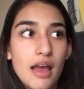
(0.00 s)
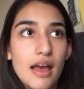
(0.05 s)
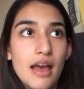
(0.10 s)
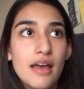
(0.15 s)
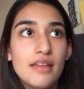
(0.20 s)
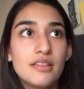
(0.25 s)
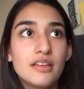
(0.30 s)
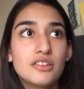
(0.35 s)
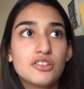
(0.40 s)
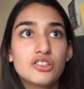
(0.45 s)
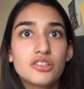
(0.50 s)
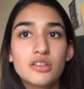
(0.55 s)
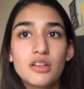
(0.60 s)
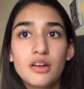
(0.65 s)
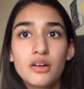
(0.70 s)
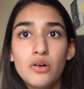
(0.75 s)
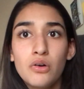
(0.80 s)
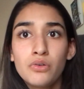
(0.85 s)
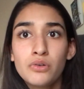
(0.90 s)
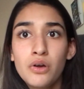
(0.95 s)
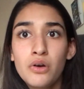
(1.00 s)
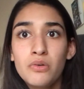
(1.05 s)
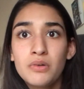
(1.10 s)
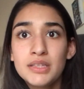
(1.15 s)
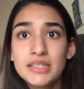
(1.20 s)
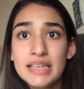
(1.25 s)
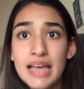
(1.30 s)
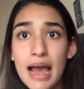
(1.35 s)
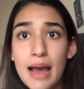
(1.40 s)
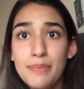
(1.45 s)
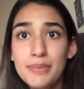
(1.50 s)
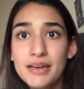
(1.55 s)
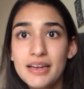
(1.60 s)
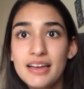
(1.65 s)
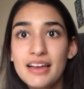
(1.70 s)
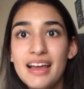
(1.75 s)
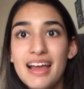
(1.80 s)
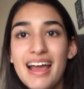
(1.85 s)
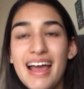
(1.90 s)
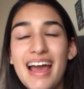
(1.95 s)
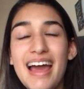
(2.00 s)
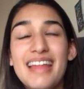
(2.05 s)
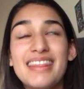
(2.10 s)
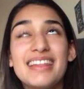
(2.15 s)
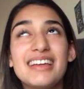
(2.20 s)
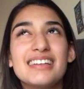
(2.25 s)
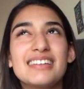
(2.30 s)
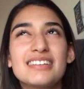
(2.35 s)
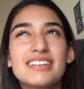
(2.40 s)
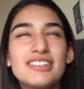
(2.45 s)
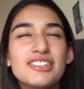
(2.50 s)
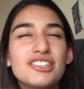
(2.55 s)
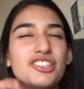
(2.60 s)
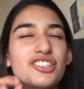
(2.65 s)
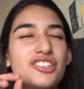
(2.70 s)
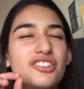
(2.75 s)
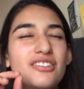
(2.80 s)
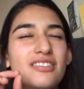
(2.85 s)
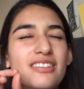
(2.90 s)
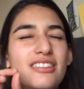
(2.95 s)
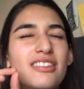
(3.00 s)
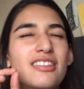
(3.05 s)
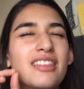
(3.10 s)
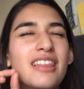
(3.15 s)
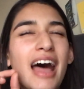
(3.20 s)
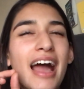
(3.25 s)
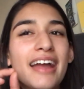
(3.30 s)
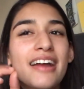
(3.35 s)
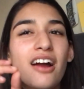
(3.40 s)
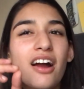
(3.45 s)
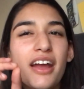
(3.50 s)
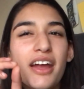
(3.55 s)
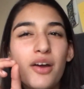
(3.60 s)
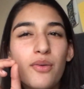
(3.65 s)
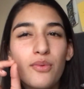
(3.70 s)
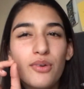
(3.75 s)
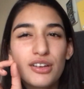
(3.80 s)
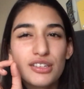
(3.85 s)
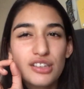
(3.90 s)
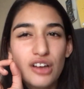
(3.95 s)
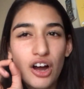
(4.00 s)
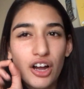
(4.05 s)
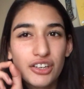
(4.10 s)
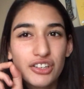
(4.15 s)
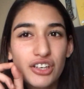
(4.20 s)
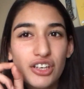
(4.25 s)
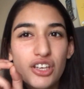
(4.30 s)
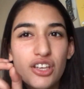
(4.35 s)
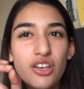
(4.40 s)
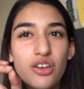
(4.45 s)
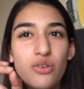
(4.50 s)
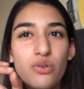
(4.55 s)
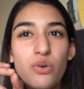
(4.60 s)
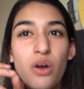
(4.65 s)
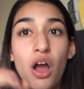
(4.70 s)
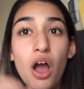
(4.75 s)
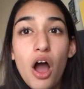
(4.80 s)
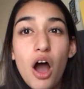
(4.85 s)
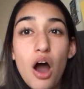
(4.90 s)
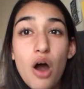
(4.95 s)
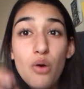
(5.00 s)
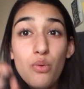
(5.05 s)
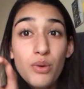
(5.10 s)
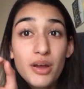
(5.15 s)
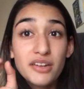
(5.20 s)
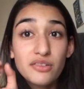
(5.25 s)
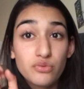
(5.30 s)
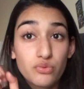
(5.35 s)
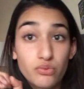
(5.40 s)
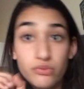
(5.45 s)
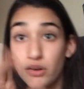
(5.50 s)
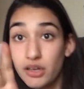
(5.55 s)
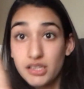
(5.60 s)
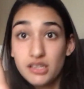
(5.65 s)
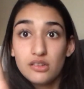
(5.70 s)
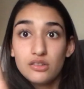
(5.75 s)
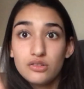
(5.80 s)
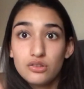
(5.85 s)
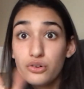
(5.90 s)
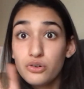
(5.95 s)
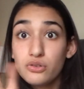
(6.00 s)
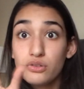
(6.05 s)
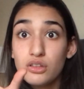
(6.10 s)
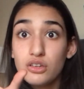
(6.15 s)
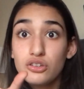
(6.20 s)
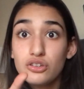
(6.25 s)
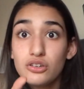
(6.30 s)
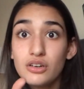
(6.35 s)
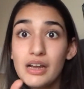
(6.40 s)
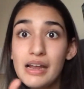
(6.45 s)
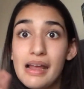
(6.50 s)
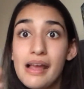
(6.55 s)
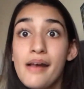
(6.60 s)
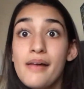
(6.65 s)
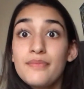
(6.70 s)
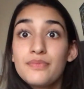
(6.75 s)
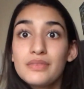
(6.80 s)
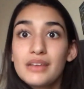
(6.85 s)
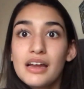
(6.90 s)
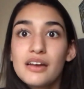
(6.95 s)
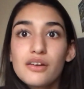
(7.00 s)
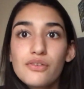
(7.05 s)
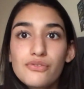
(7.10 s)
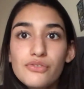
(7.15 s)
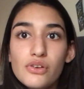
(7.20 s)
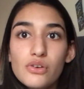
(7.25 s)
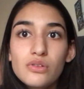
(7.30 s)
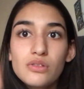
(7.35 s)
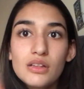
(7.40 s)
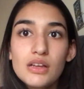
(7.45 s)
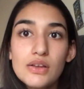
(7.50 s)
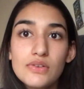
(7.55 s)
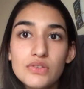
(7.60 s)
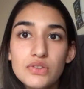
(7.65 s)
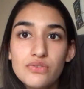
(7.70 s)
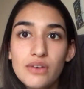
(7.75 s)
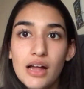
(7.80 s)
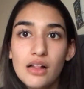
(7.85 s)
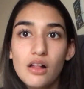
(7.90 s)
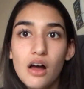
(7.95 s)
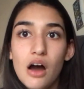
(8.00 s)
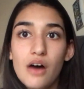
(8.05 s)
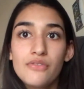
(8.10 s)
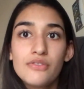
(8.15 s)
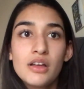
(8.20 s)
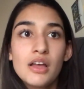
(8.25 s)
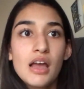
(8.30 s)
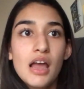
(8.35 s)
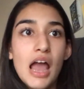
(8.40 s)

And then she's like, oh no, what's happening? And then, like it was on cue, a wind rustled through the tree and a few leaves fell off.